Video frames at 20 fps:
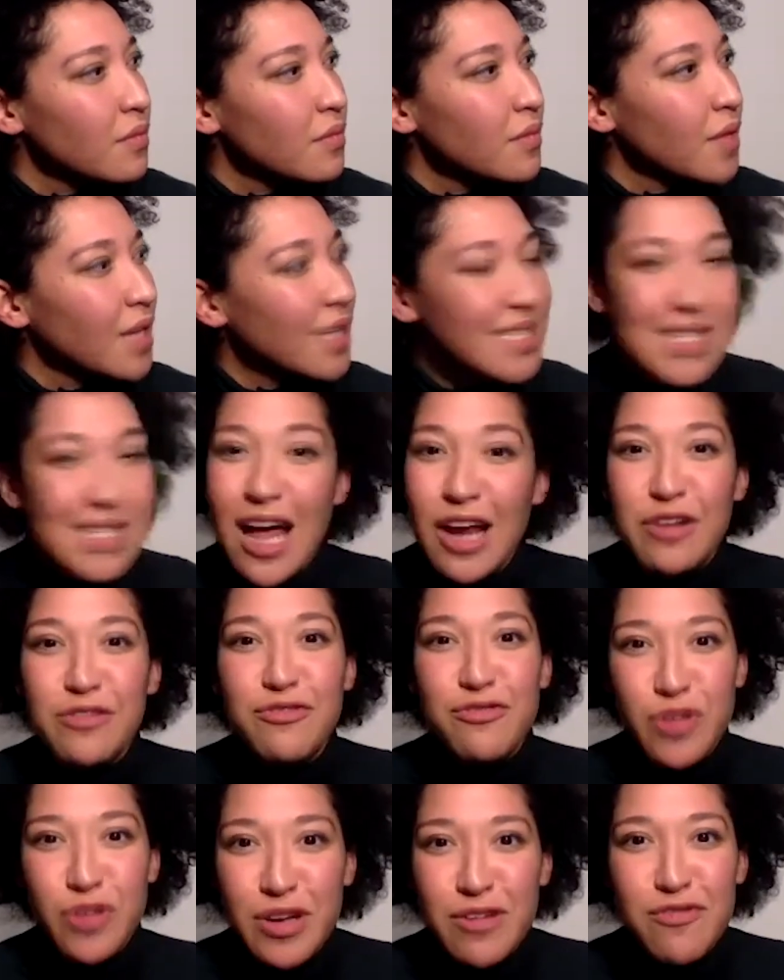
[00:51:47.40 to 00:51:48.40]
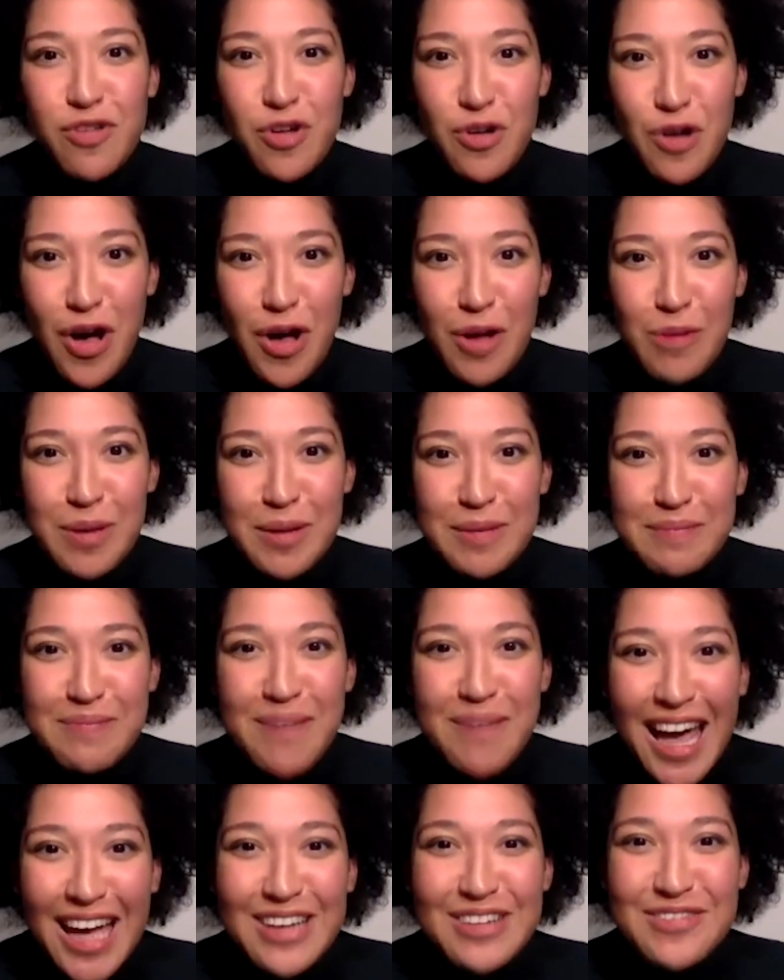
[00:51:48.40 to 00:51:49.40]
it's not a free for all, but
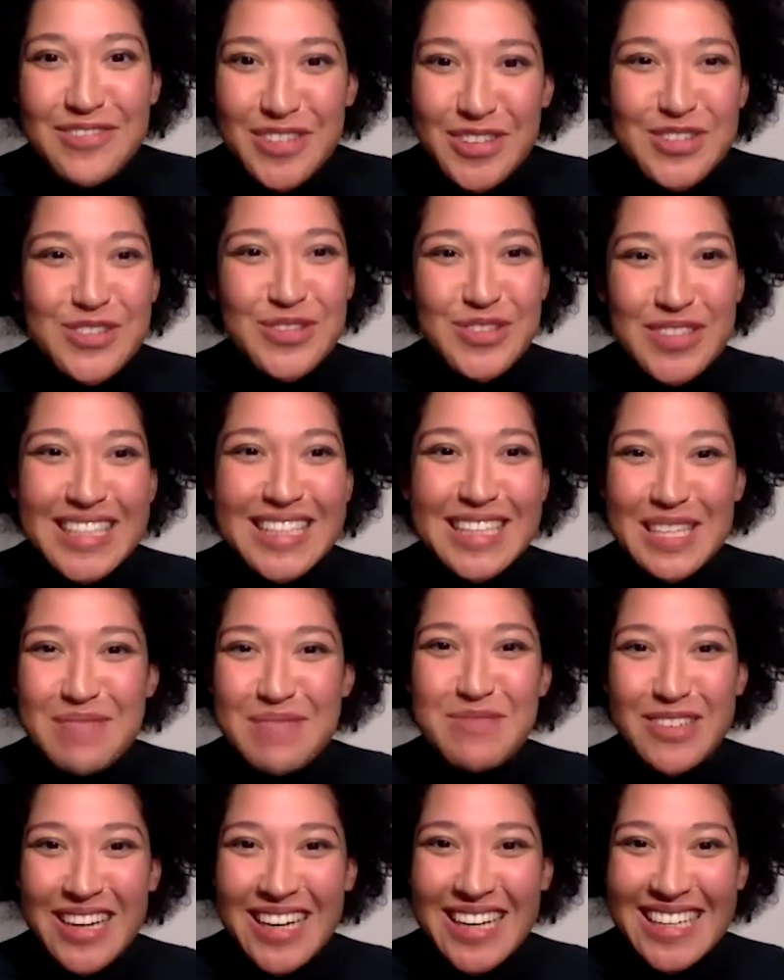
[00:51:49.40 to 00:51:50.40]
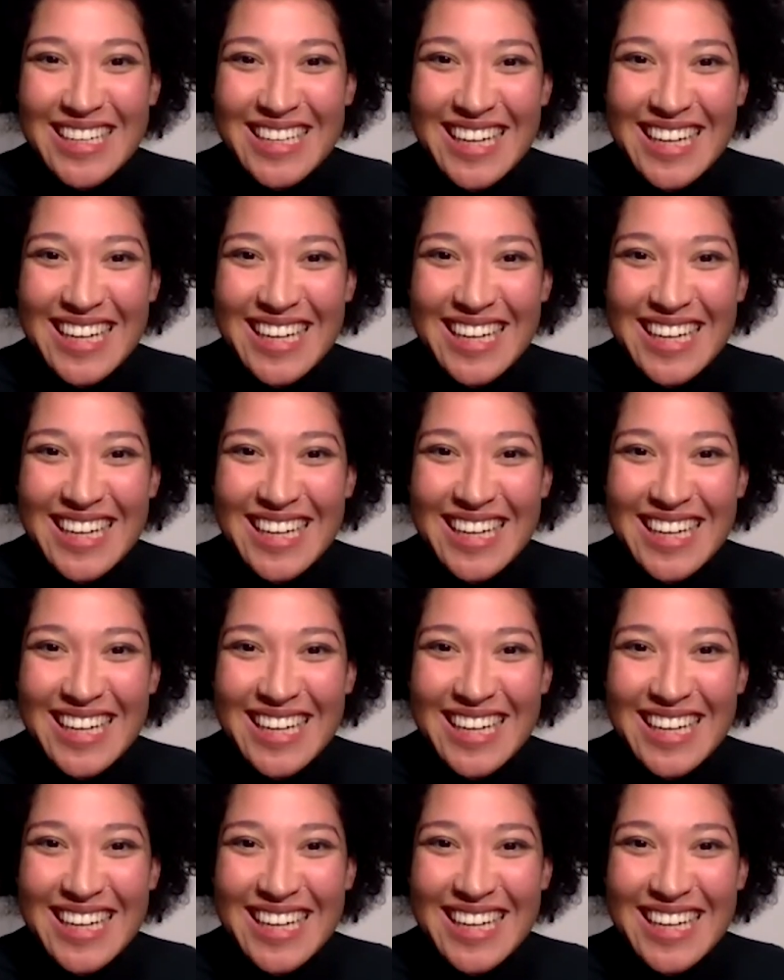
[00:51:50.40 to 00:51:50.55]
man, it feels really liberating